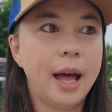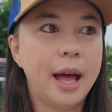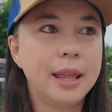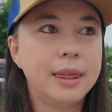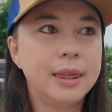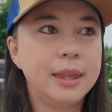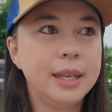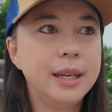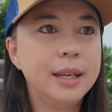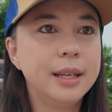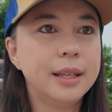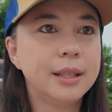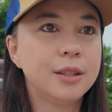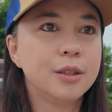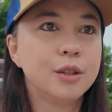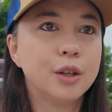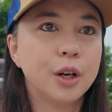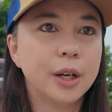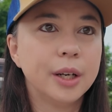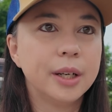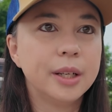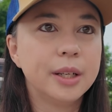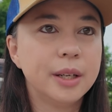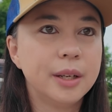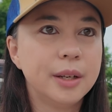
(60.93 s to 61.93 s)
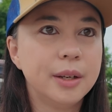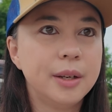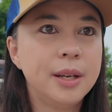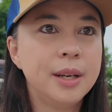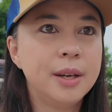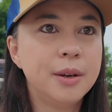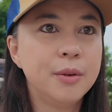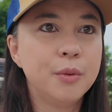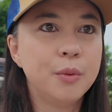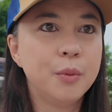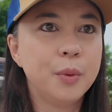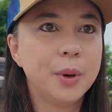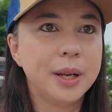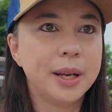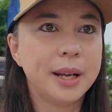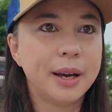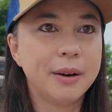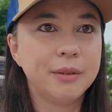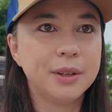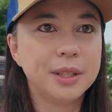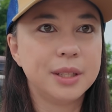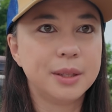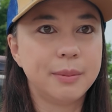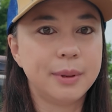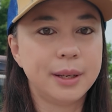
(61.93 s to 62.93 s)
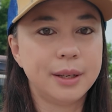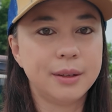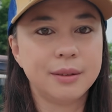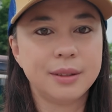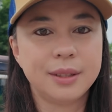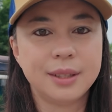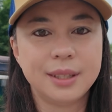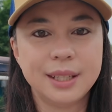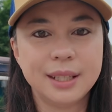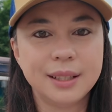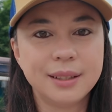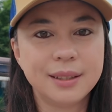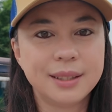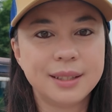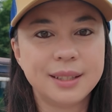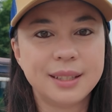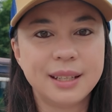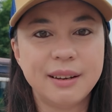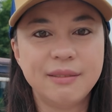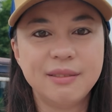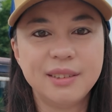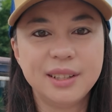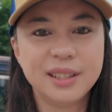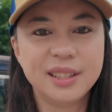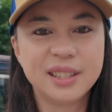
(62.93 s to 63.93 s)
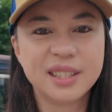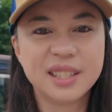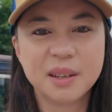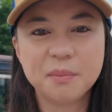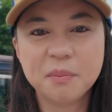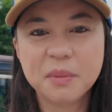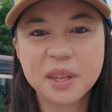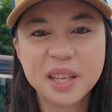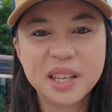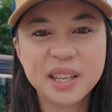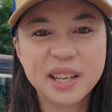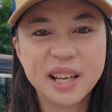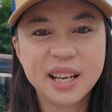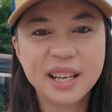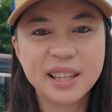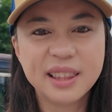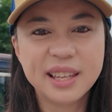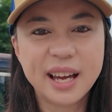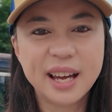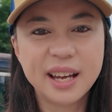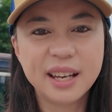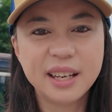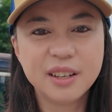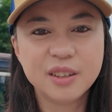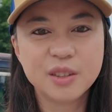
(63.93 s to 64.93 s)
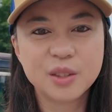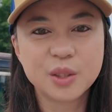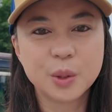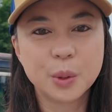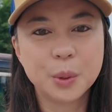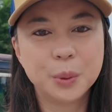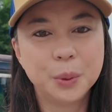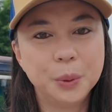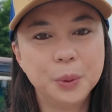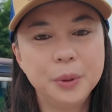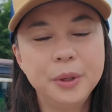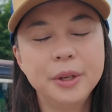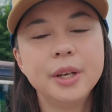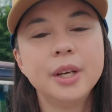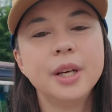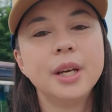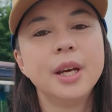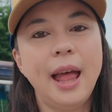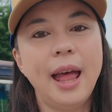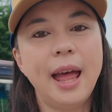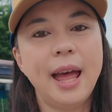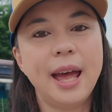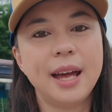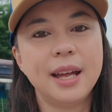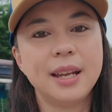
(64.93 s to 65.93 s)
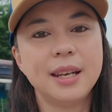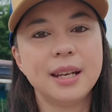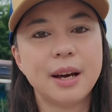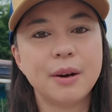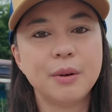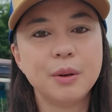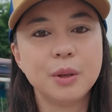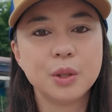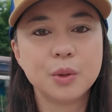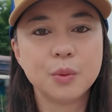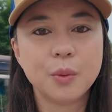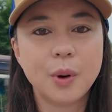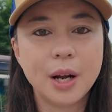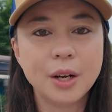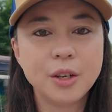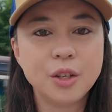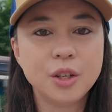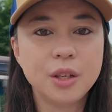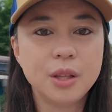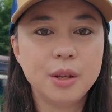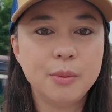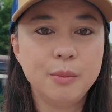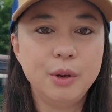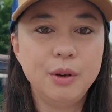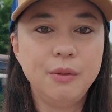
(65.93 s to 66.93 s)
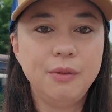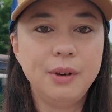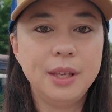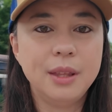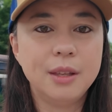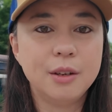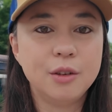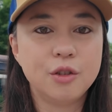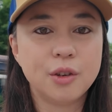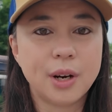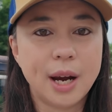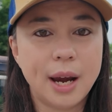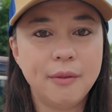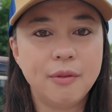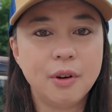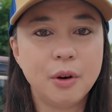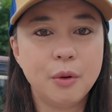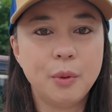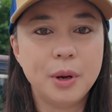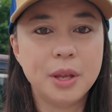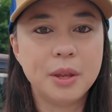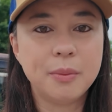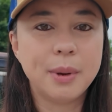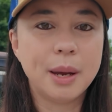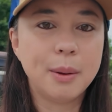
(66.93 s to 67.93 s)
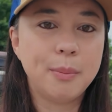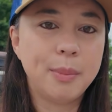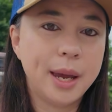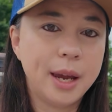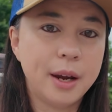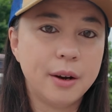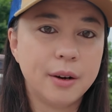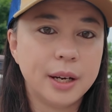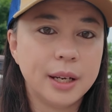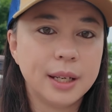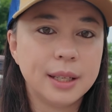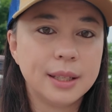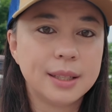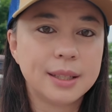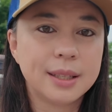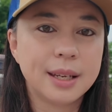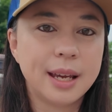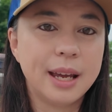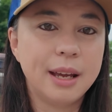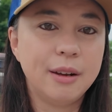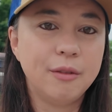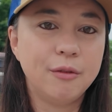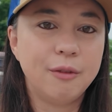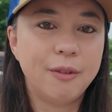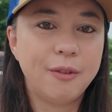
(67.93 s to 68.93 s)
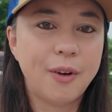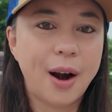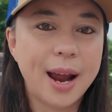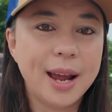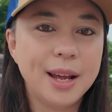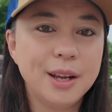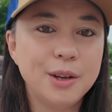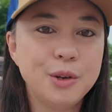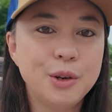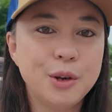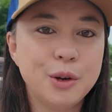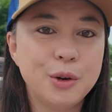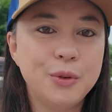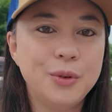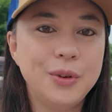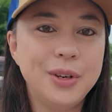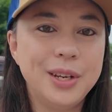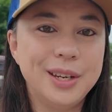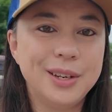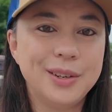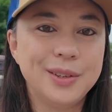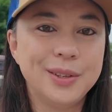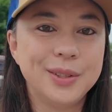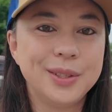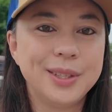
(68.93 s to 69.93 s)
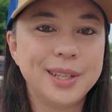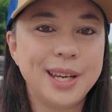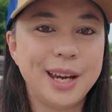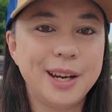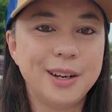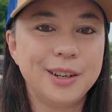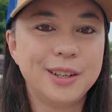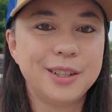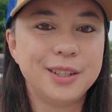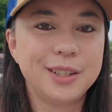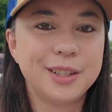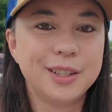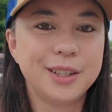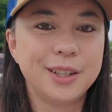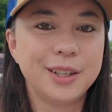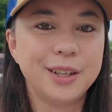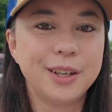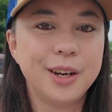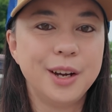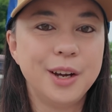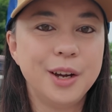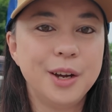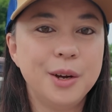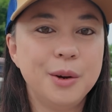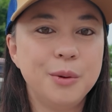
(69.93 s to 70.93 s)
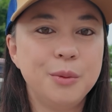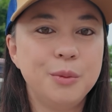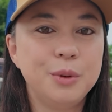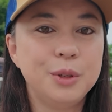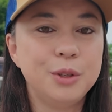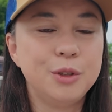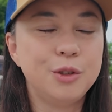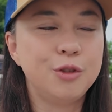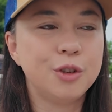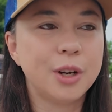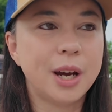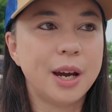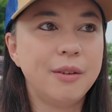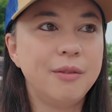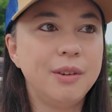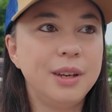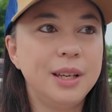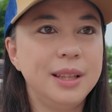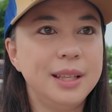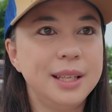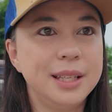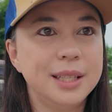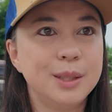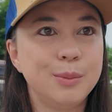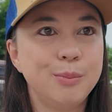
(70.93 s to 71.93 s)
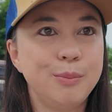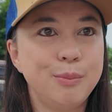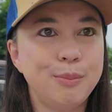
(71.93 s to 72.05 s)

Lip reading: I think it started when I was about 6, 7, something like that years old, and I was watching the movie The Driver with my parents, and Ryan O'Neal's character was driving this